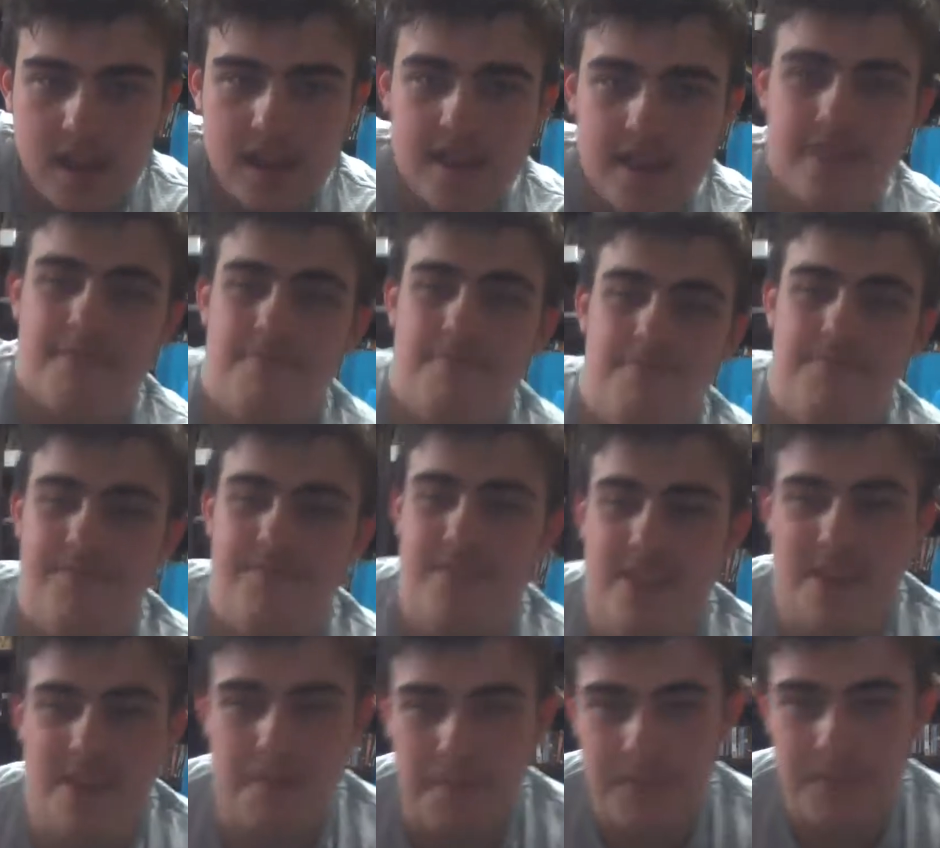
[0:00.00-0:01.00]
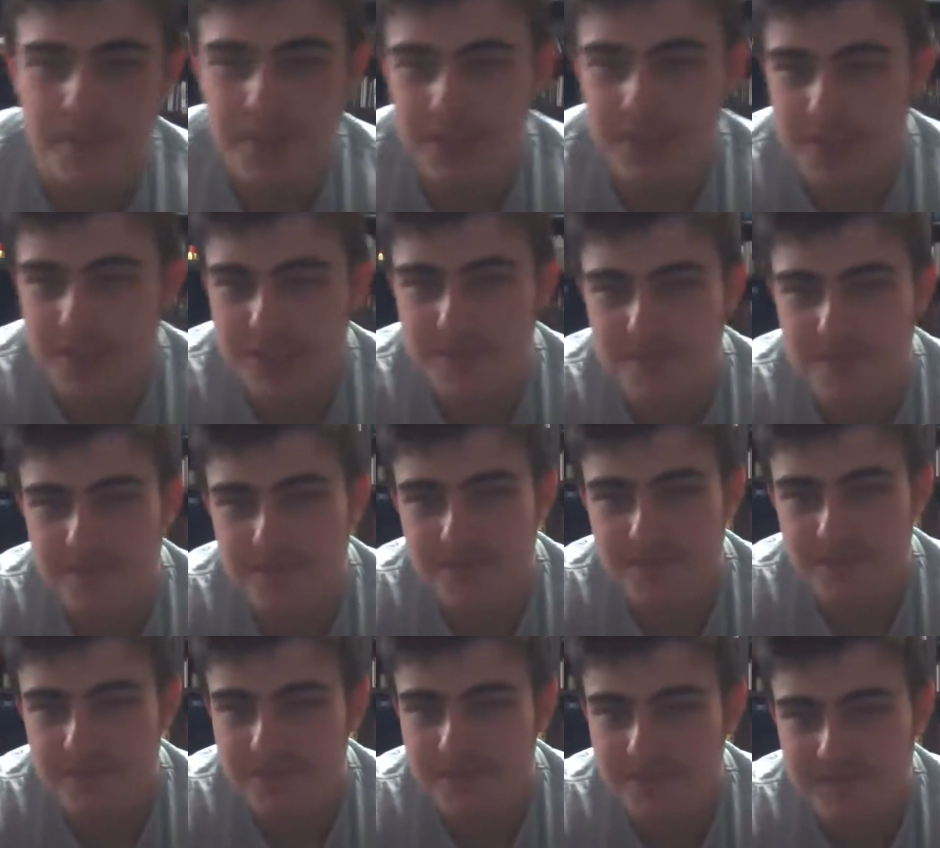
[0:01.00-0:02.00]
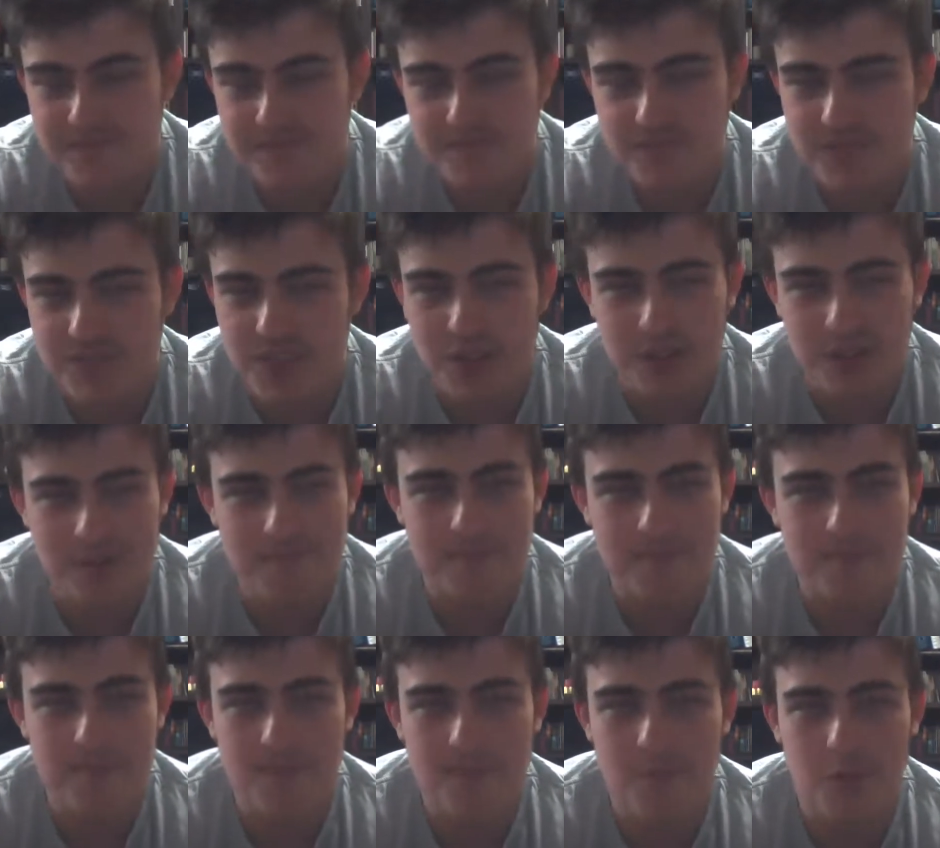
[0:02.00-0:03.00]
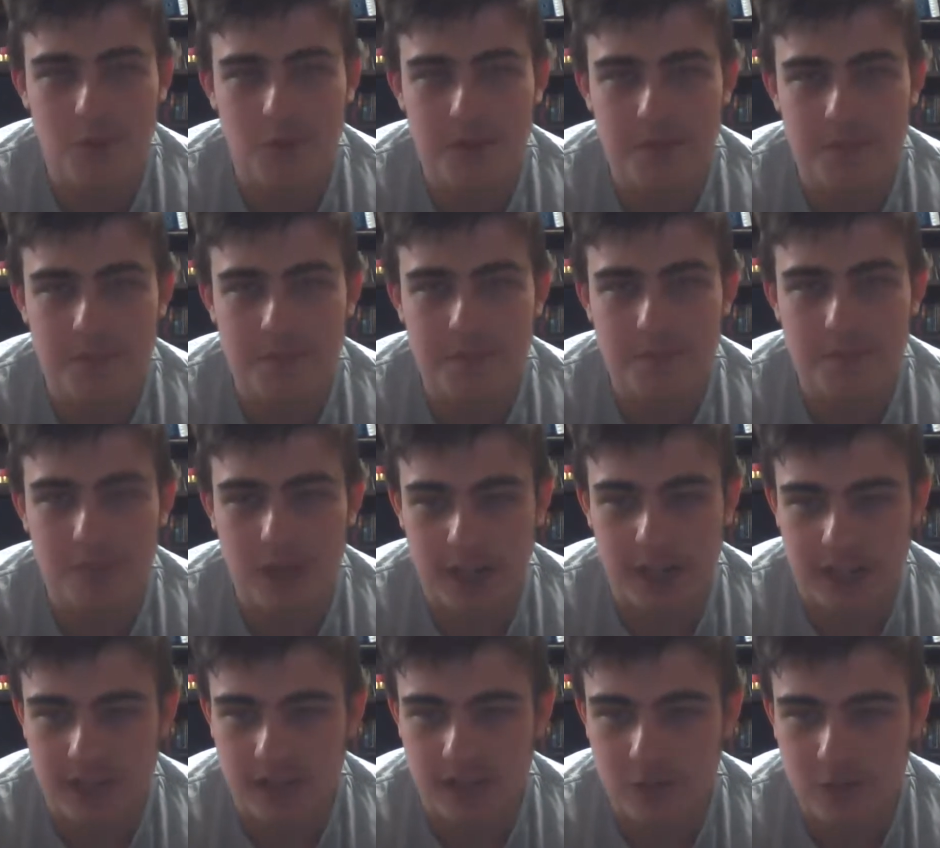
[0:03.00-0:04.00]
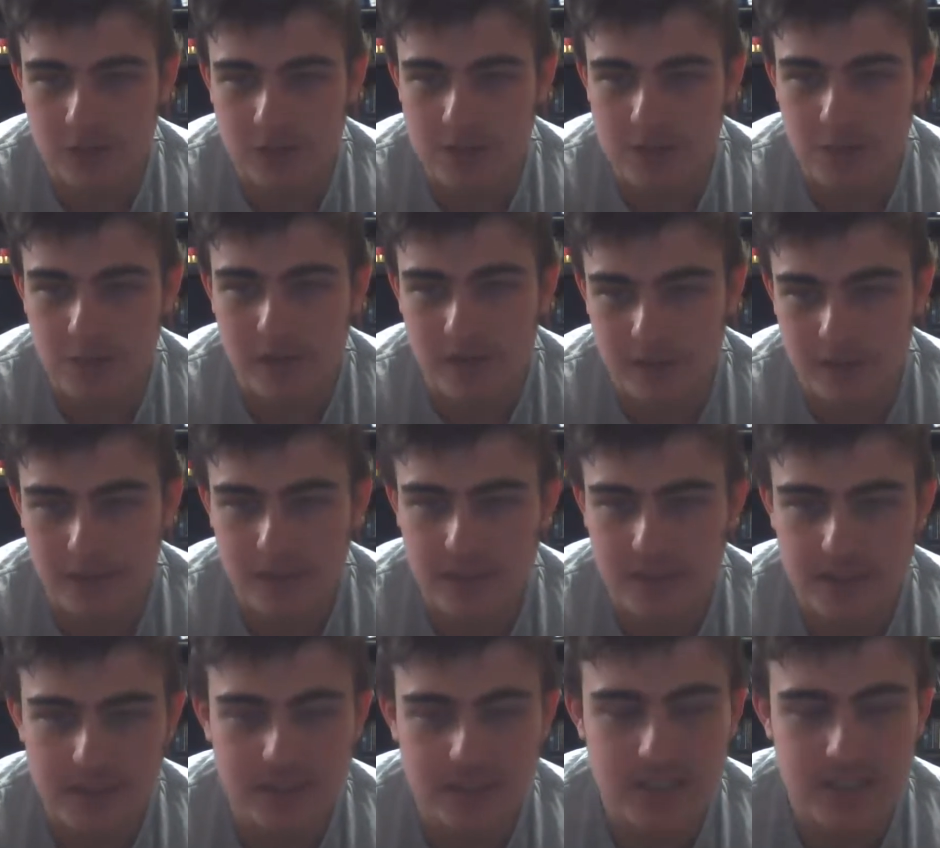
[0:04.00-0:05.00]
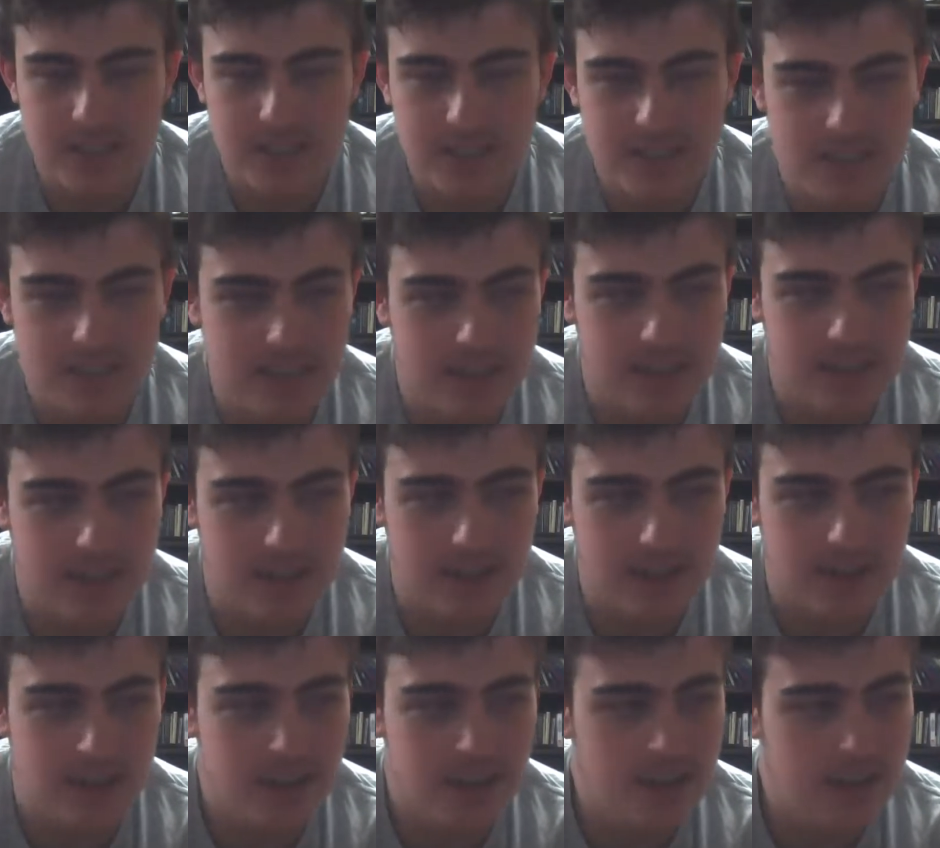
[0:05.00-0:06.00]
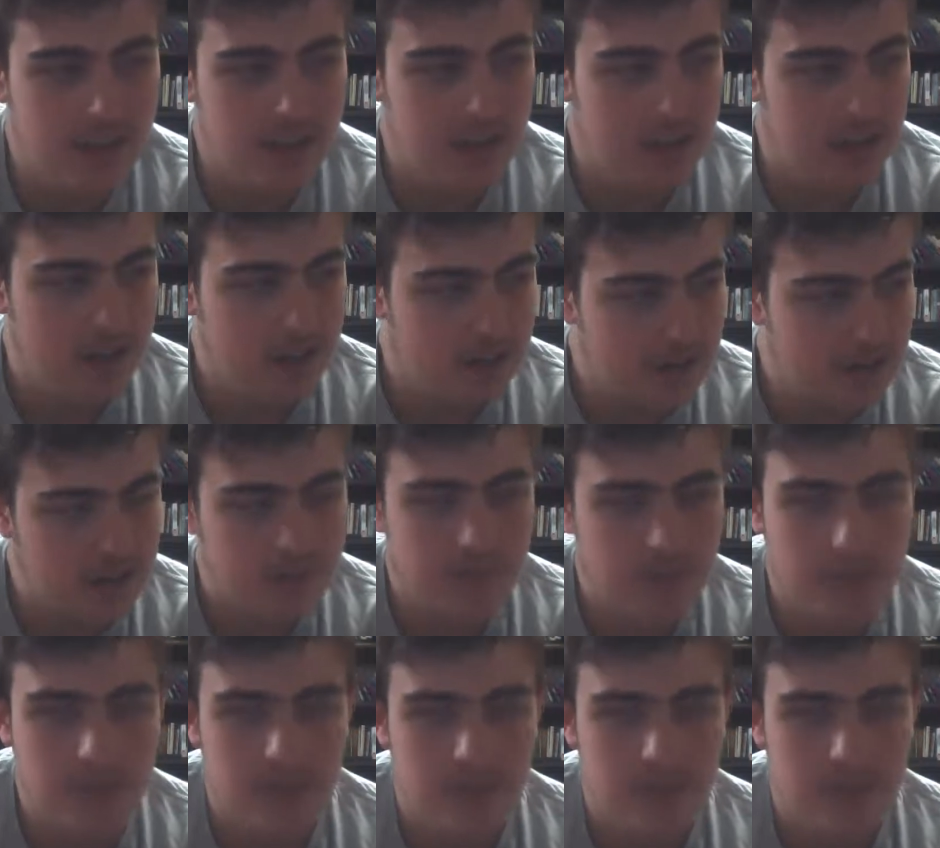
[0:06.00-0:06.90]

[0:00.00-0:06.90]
And yeah, just don't want to break any laws while doing this. This is a good sport,